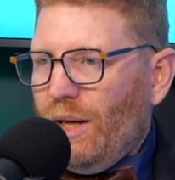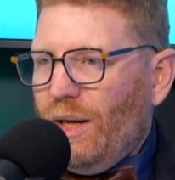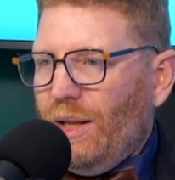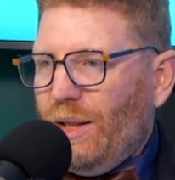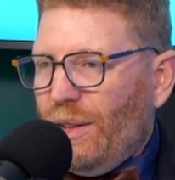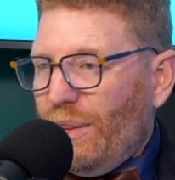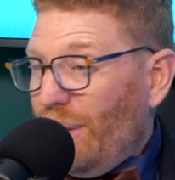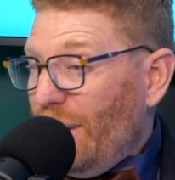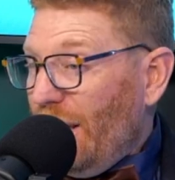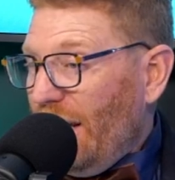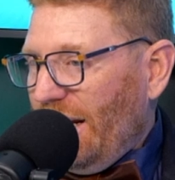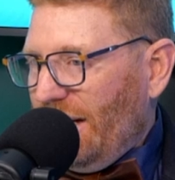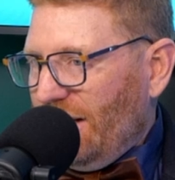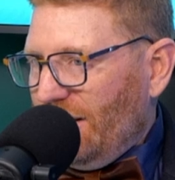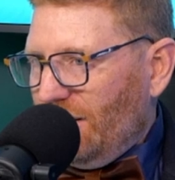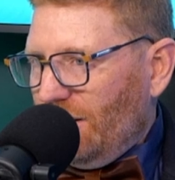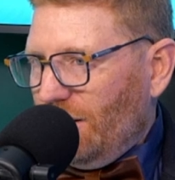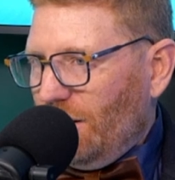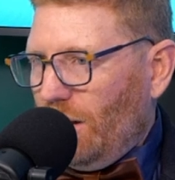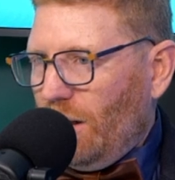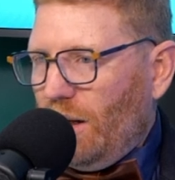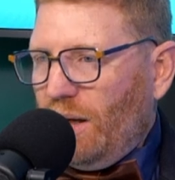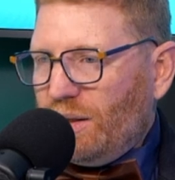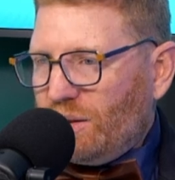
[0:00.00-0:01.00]

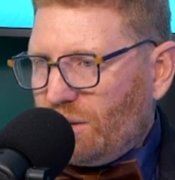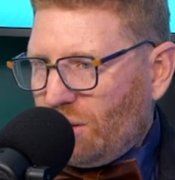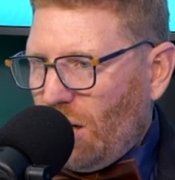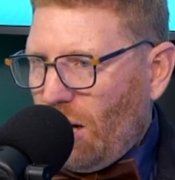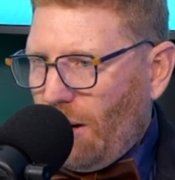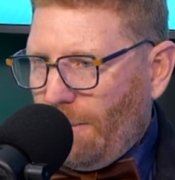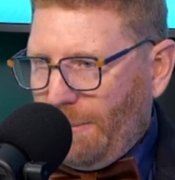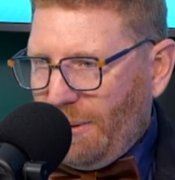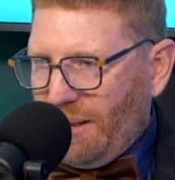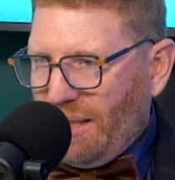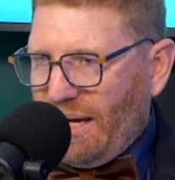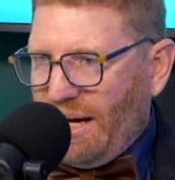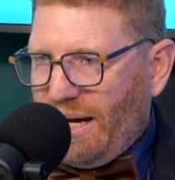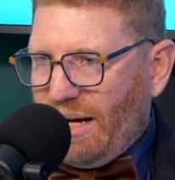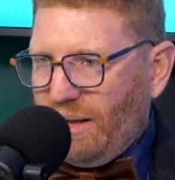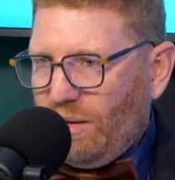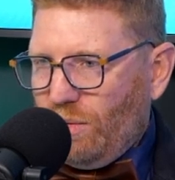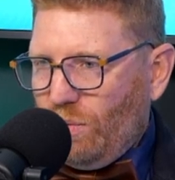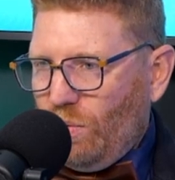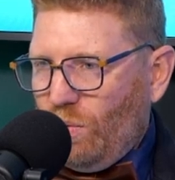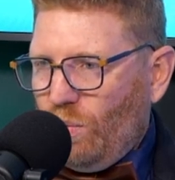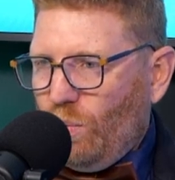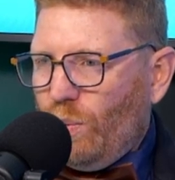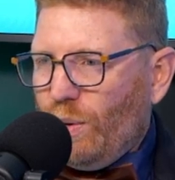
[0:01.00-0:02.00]
Then, on top of that,
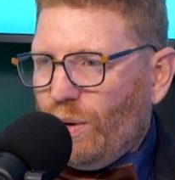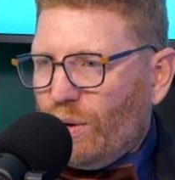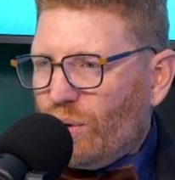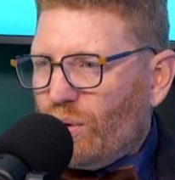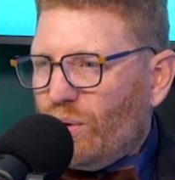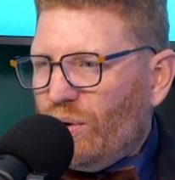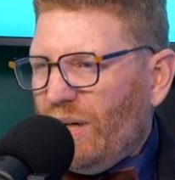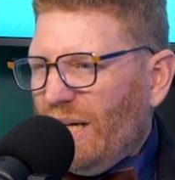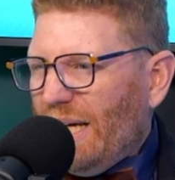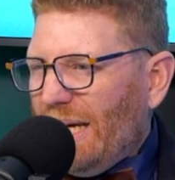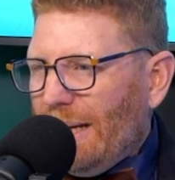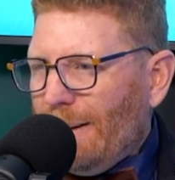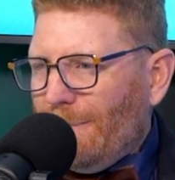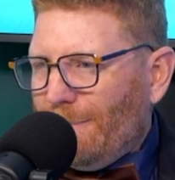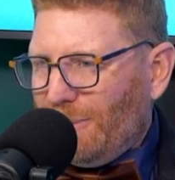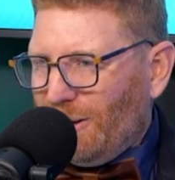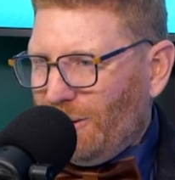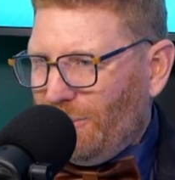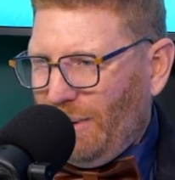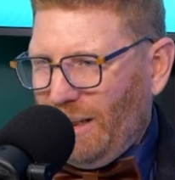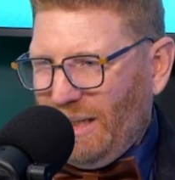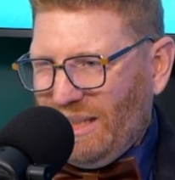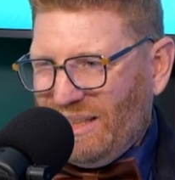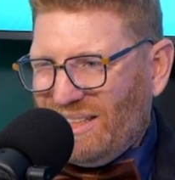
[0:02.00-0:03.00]
we're going to
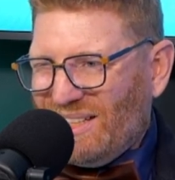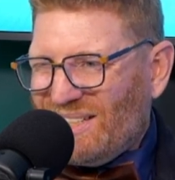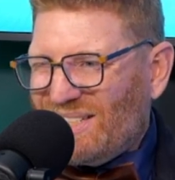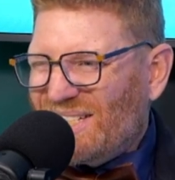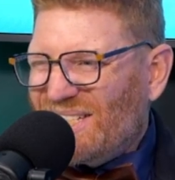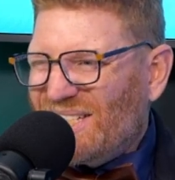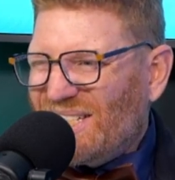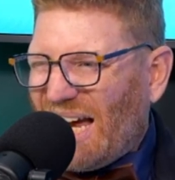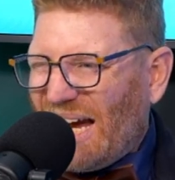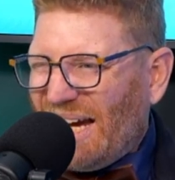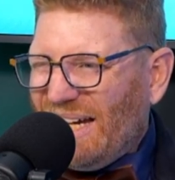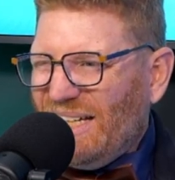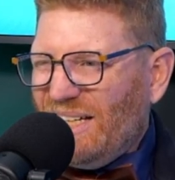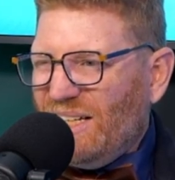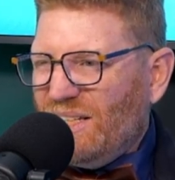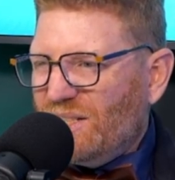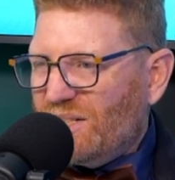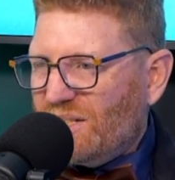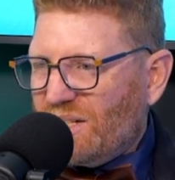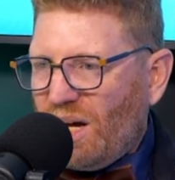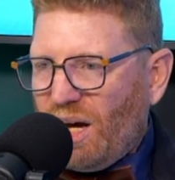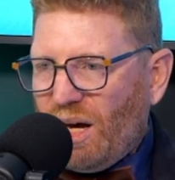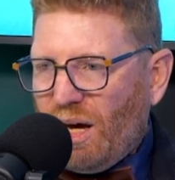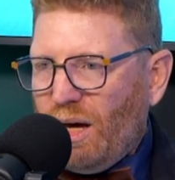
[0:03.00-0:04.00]
implement the
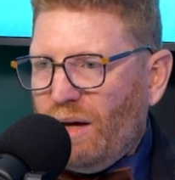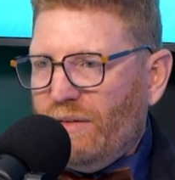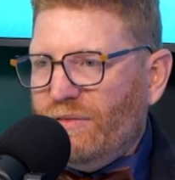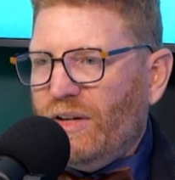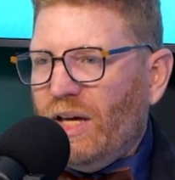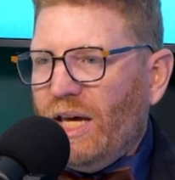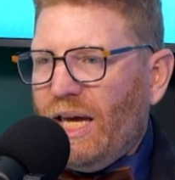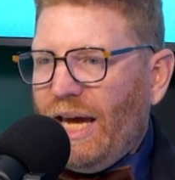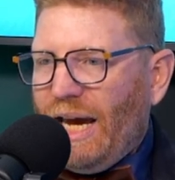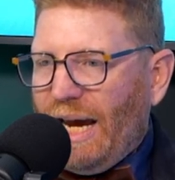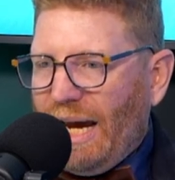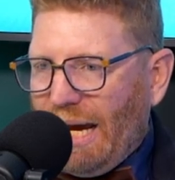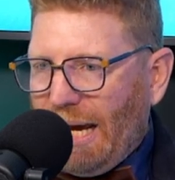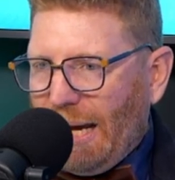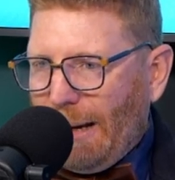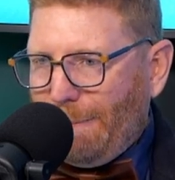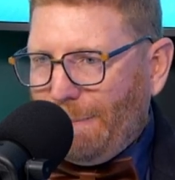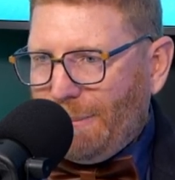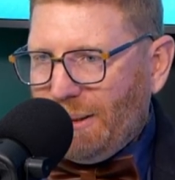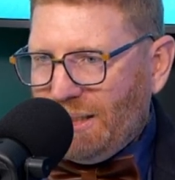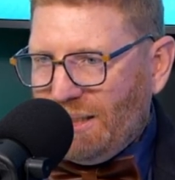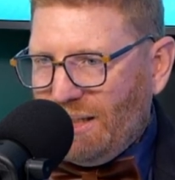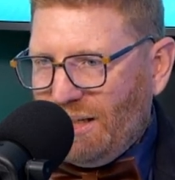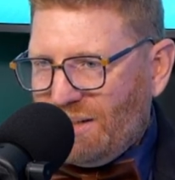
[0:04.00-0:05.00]
science of
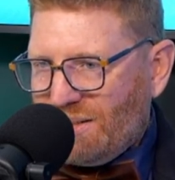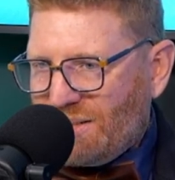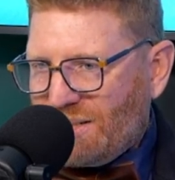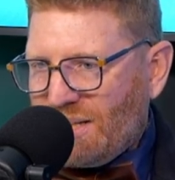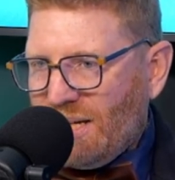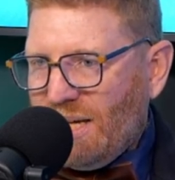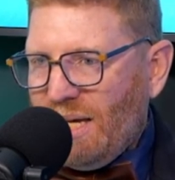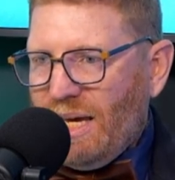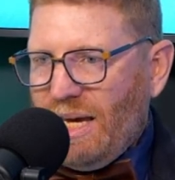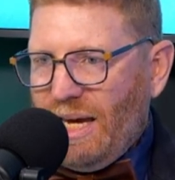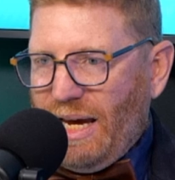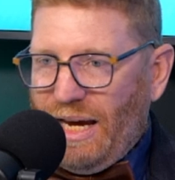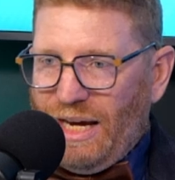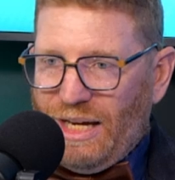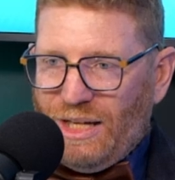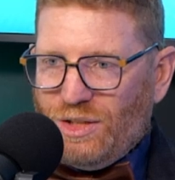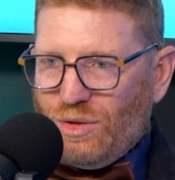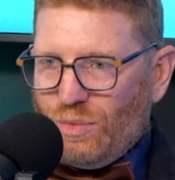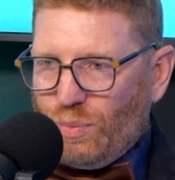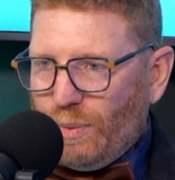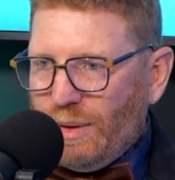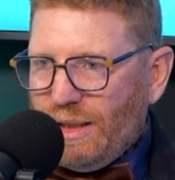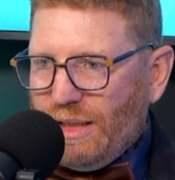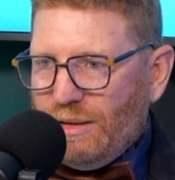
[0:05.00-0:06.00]
happiness
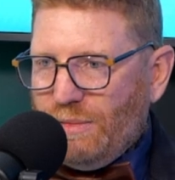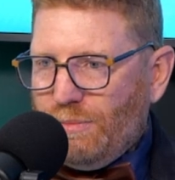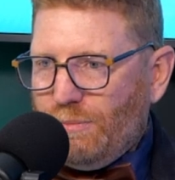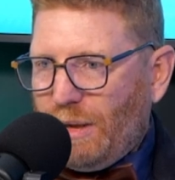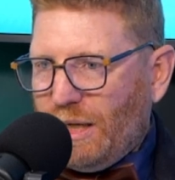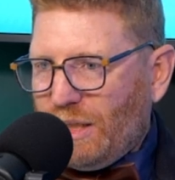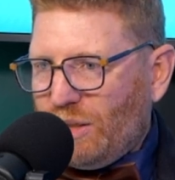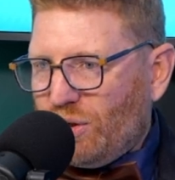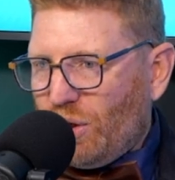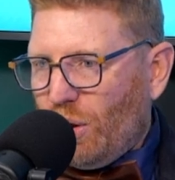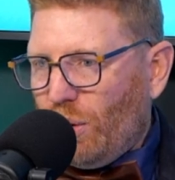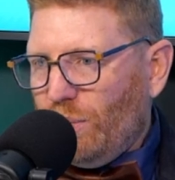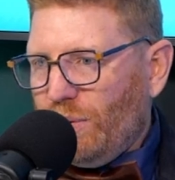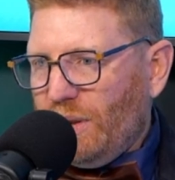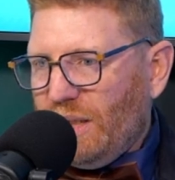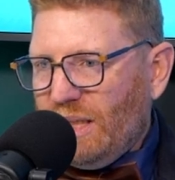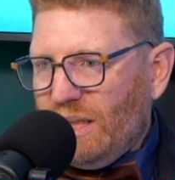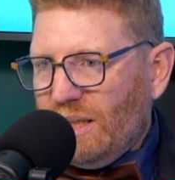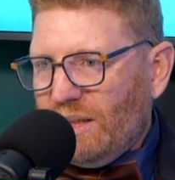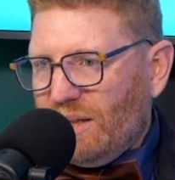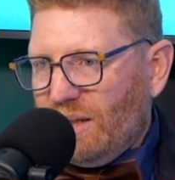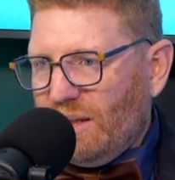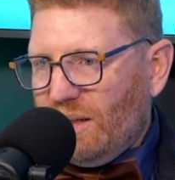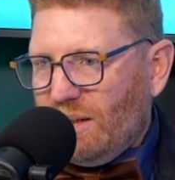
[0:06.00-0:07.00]
as written by
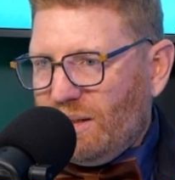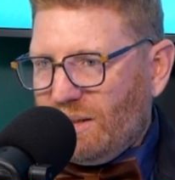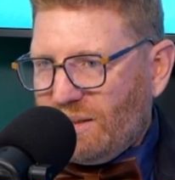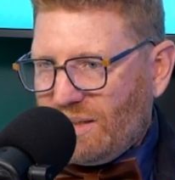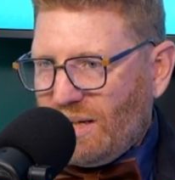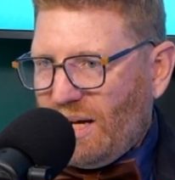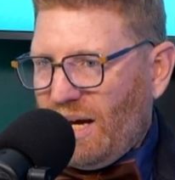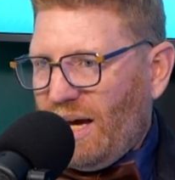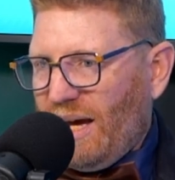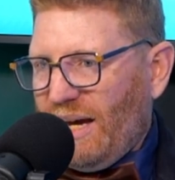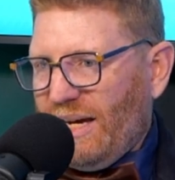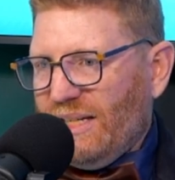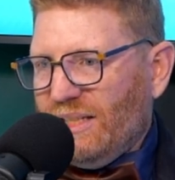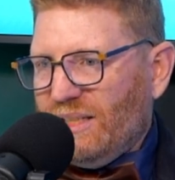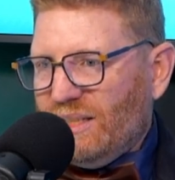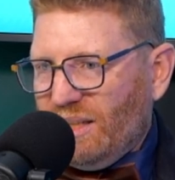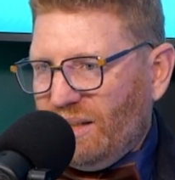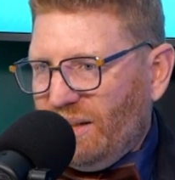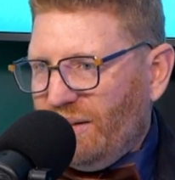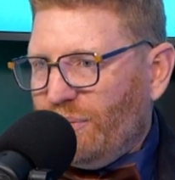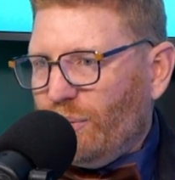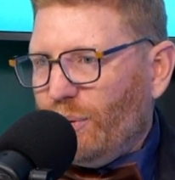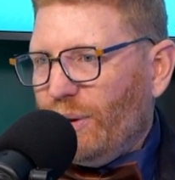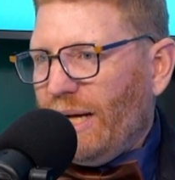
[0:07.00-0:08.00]
Tony Seigel,
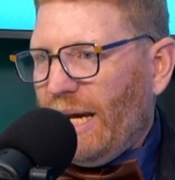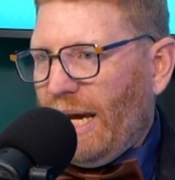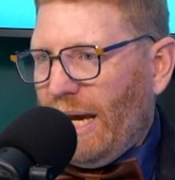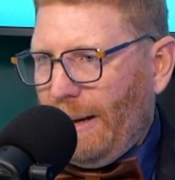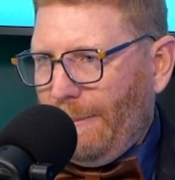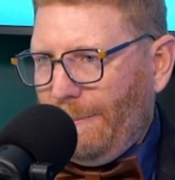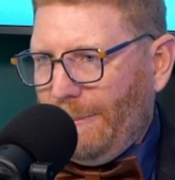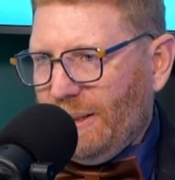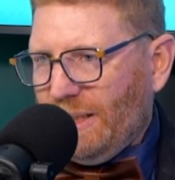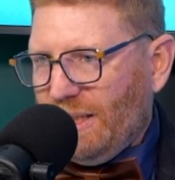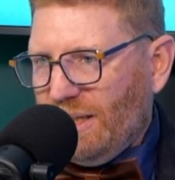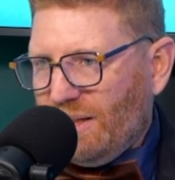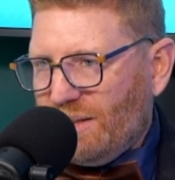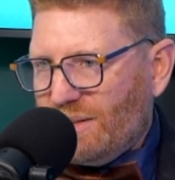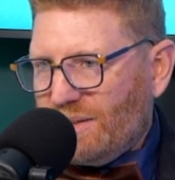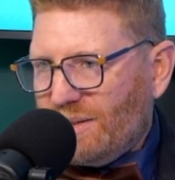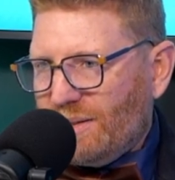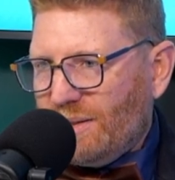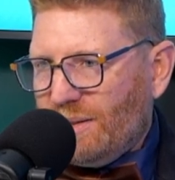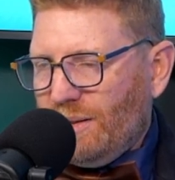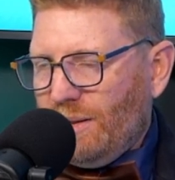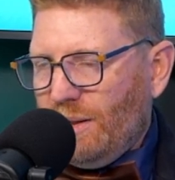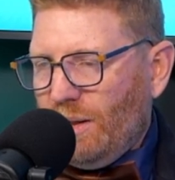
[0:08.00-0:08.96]
Delivering Happiness.